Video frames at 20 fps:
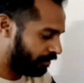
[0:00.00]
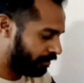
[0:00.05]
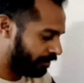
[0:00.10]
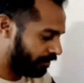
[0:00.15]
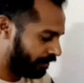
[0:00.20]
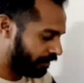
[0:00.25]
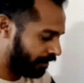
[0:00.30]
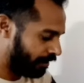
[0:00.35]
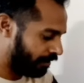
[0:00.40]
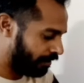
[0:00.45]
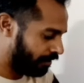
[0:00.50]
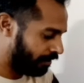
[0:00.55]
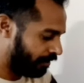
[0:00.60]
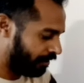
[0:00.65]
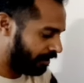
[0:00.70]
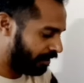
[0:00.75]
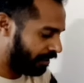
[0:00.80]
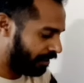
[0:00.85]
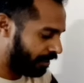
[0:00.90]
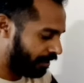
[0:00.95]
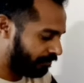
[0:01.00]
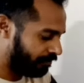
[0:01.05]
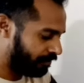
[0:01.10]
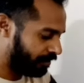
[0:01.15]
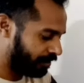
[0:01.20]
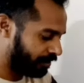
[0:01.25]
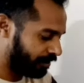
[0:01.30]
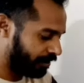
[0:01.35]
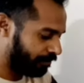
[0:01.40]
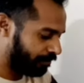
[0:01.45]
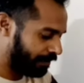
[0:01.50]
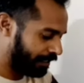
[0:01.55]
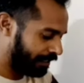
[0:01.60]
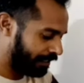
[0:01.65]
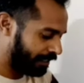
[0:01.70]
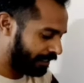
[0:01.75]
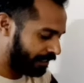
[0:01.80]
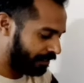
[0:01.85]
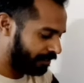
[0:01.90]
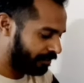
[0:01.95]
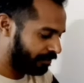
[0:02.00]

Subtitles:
Then I've just kept again